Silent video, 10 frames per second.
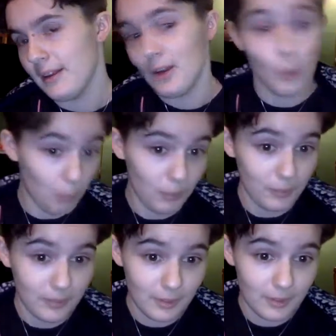nope,
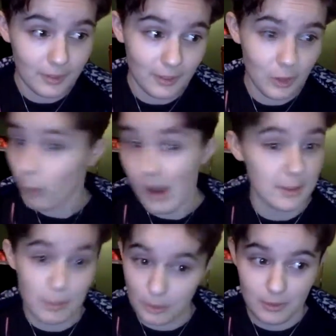no
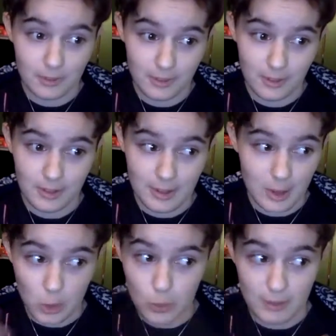hospital.
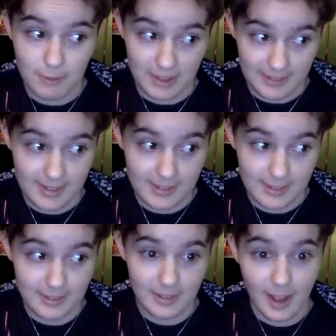You can fix
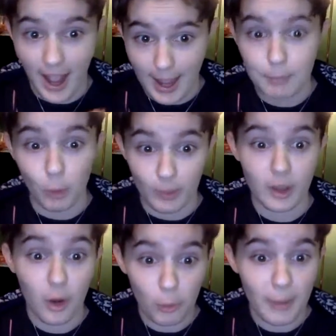this. I'm going
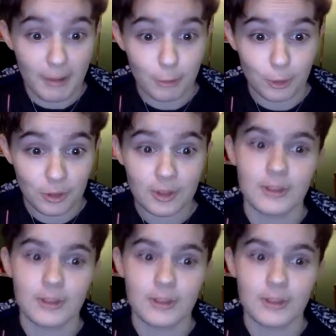home after.